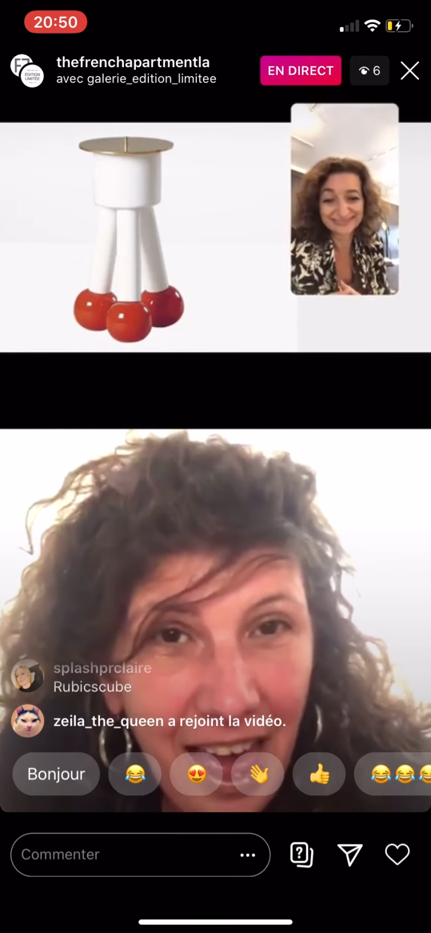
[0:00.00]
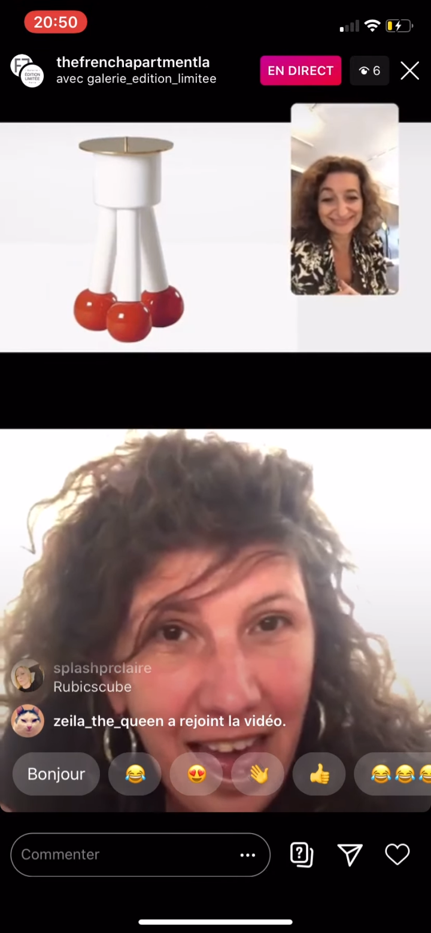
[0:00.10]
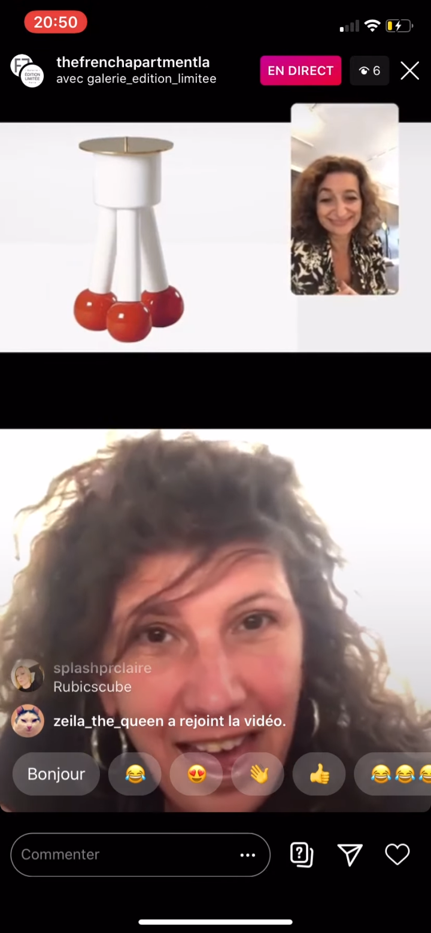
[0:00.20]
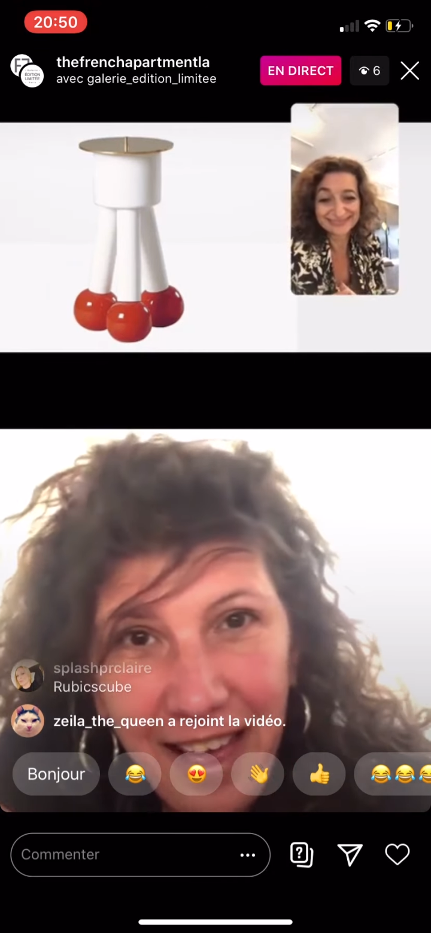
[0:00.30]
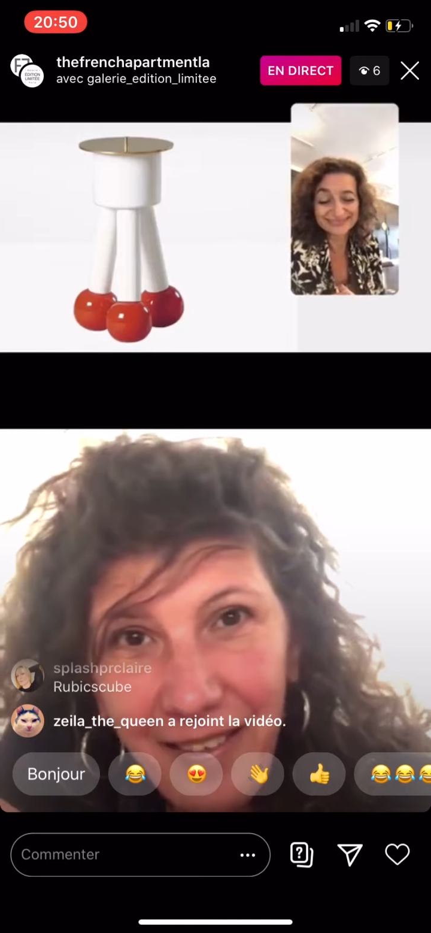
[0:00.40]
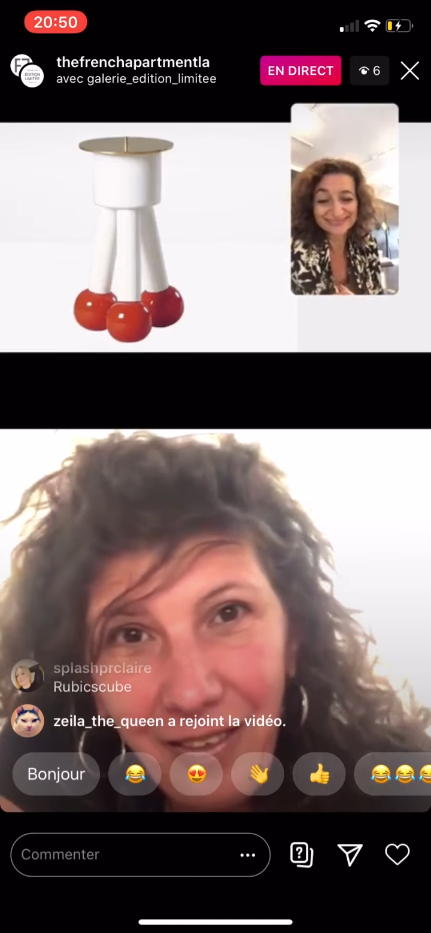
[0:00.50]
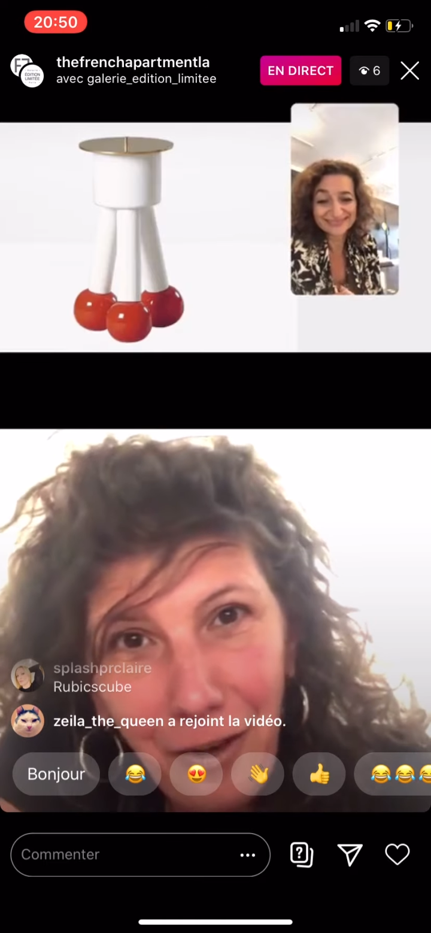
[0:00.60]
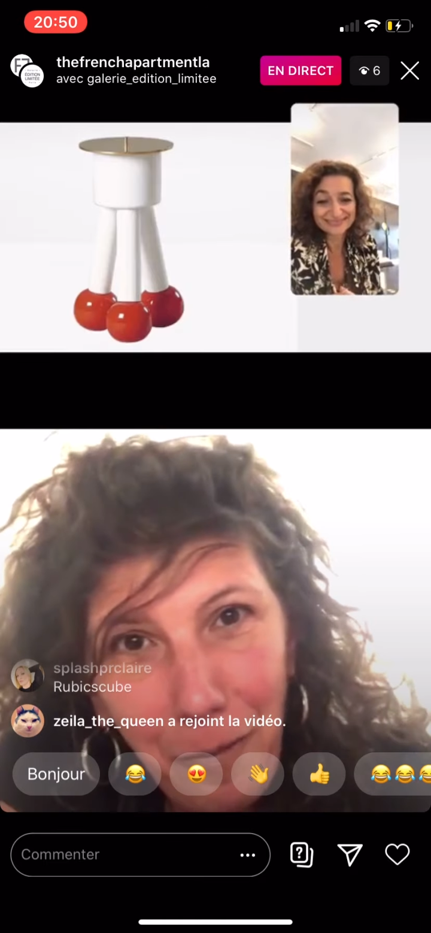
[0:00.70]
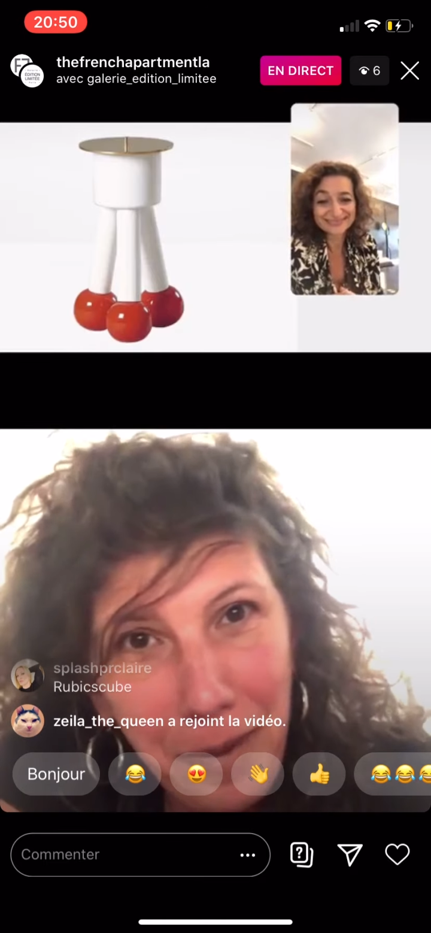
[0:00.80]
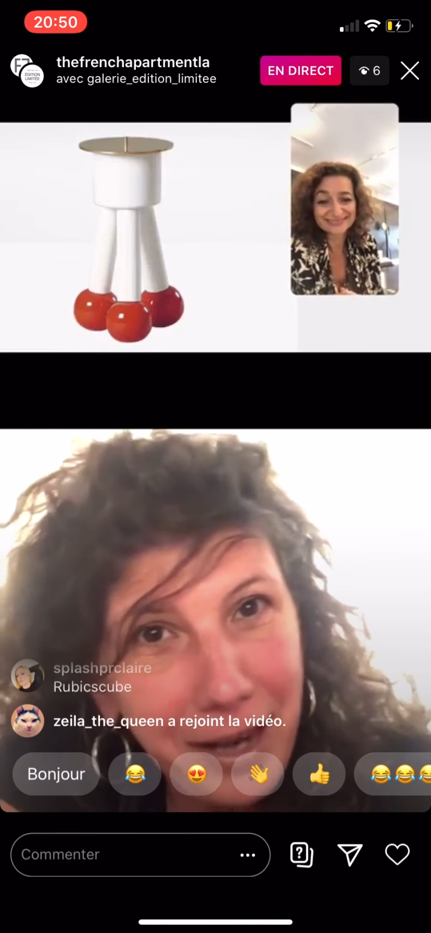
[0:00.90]
and
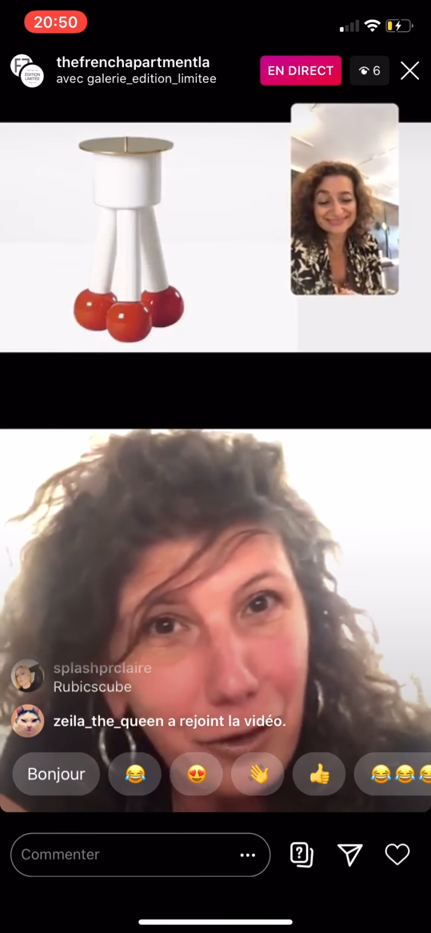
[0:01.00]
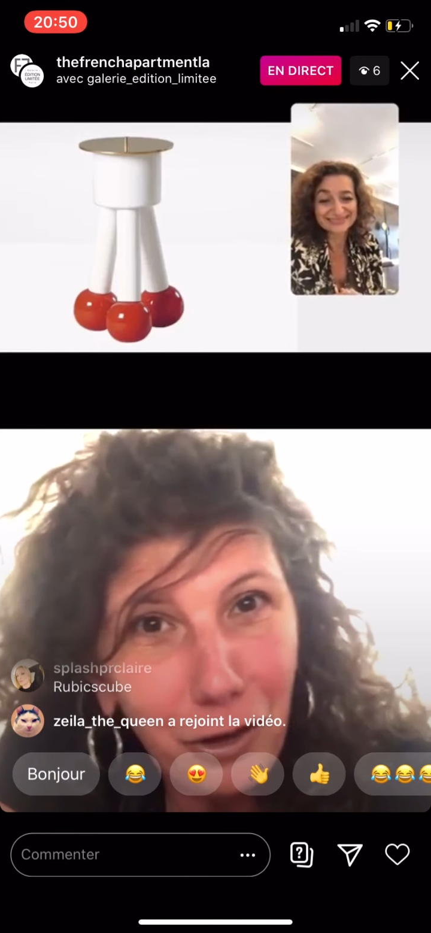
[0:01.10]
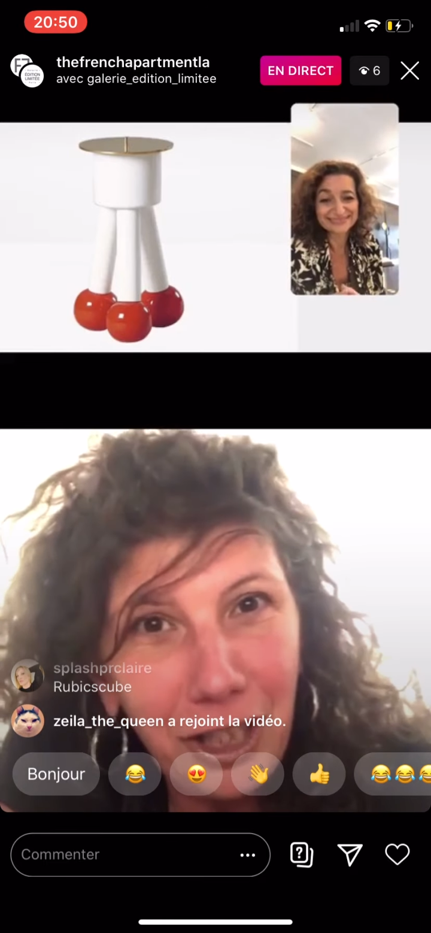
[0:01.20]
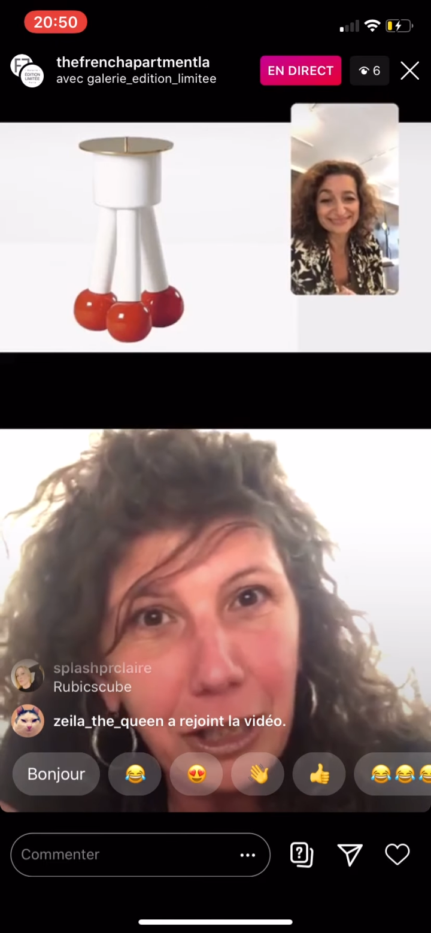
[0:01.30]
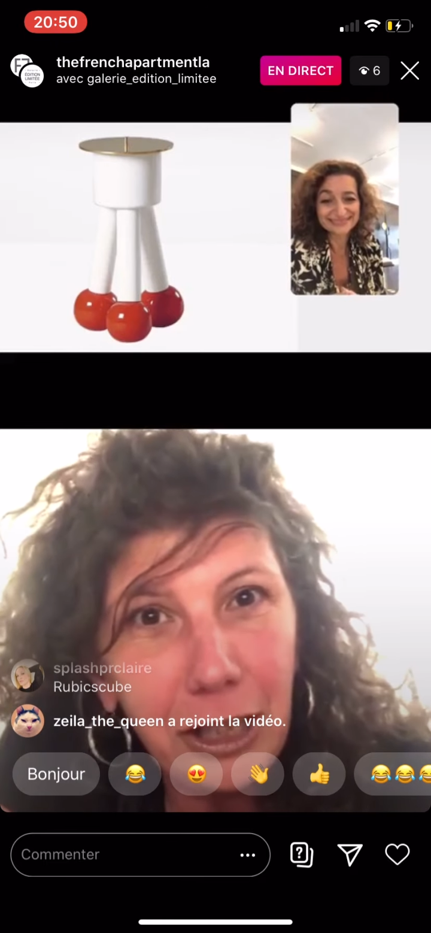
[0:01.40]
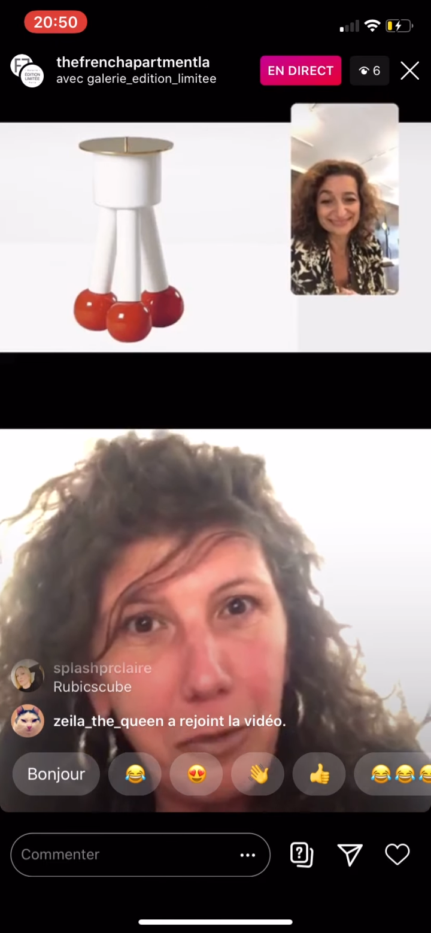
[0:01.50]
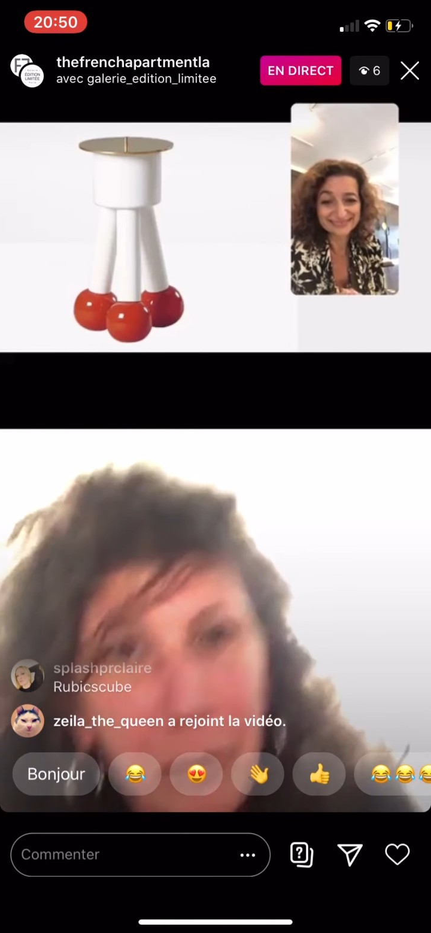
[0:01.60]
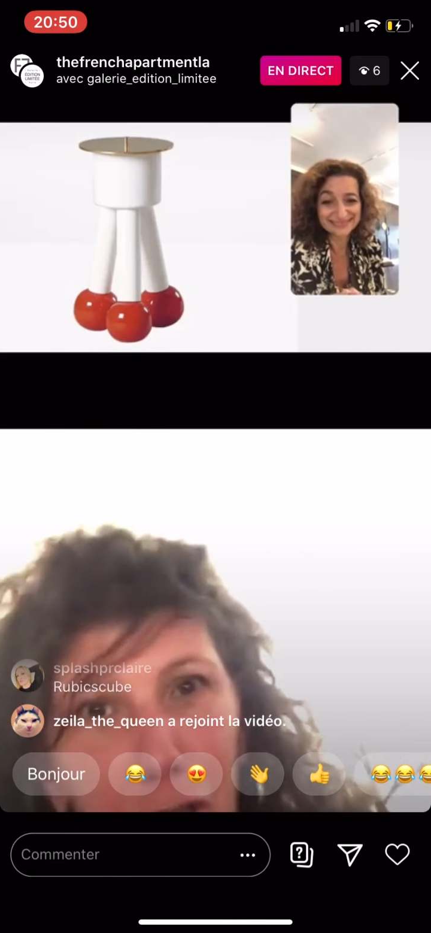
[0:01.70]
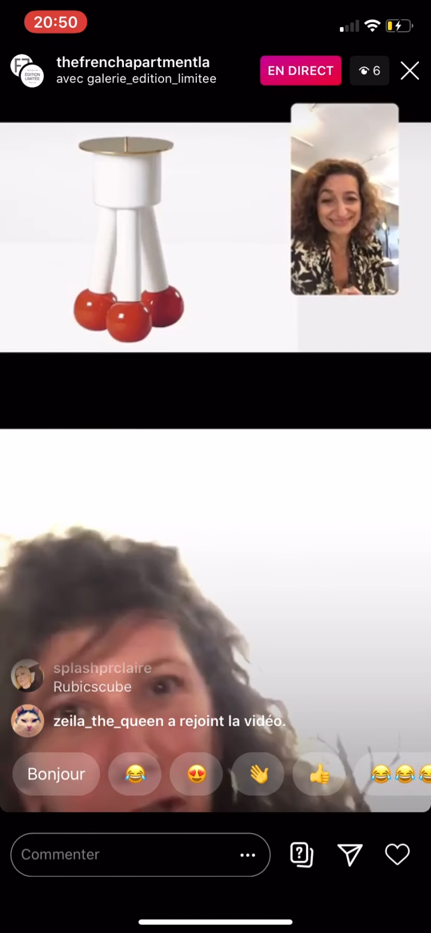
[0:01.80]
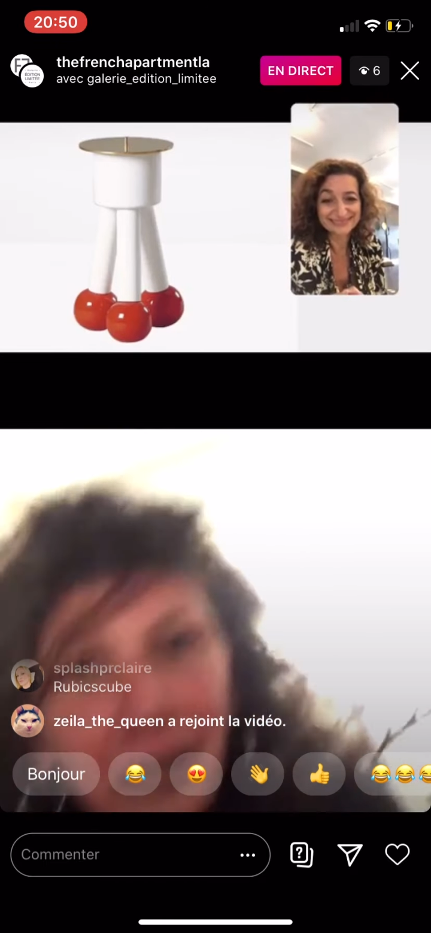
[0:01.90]
make the
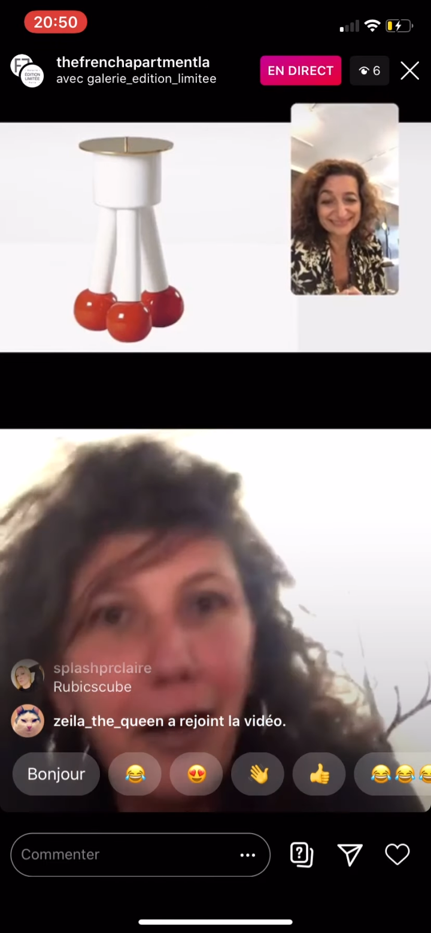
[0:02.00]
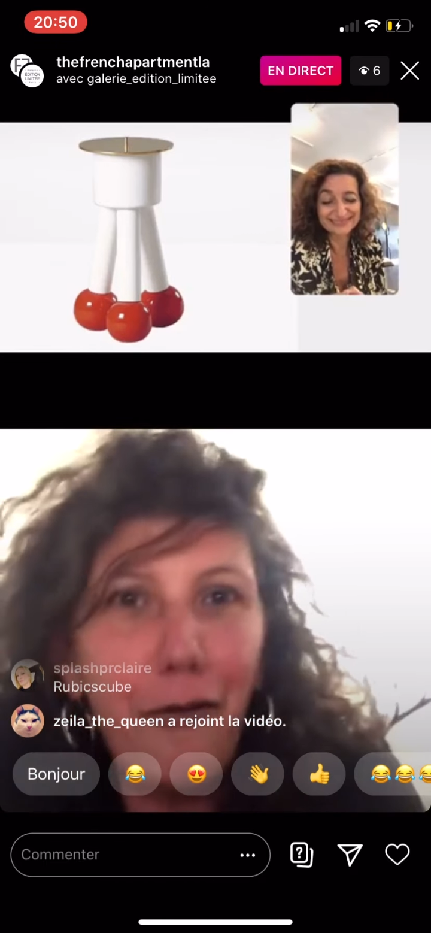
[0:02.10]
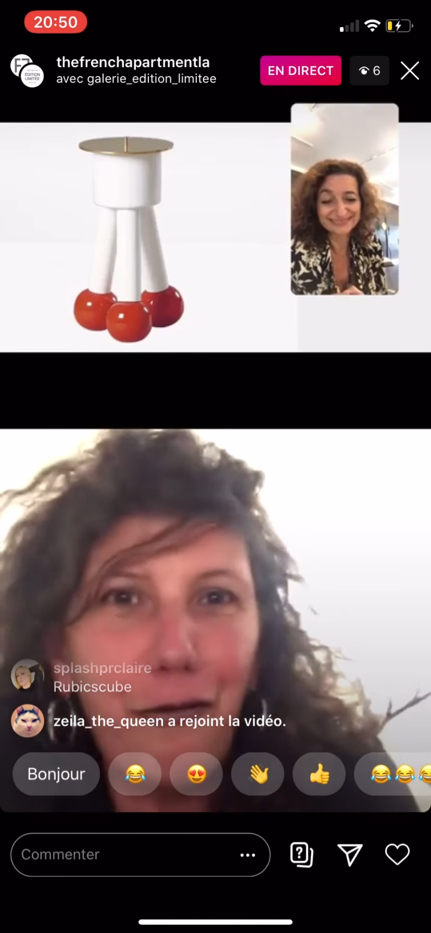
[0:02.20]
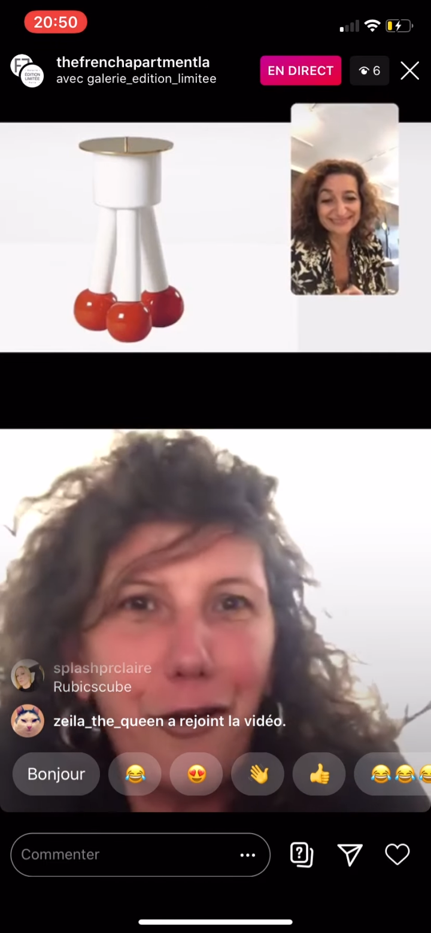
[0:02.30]
distribution of